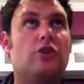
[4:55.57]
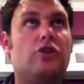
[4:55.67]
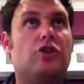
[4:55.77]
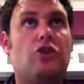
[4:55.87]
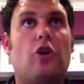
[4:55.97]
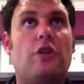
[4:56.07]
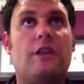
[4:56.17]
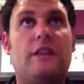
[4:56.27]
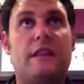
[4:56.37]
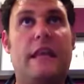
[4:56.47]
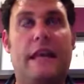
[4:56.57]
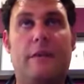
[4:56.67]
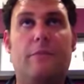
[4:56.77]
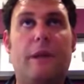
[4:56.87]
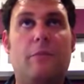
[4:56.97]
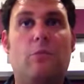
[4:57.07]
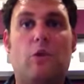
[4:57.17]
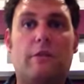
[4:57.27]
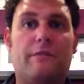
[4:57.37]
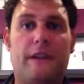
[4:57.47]
so that it can be
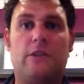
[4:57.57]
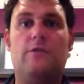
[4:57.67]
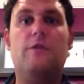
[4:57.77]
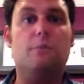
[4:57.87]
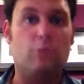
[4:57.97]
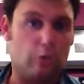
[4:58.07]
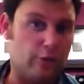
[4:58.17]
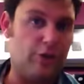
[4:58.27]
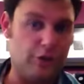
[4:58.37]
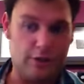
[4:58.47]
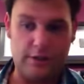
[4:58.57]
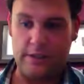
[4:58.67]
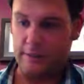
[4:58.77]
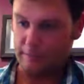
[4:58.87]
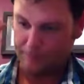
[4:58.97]
more effective to more students.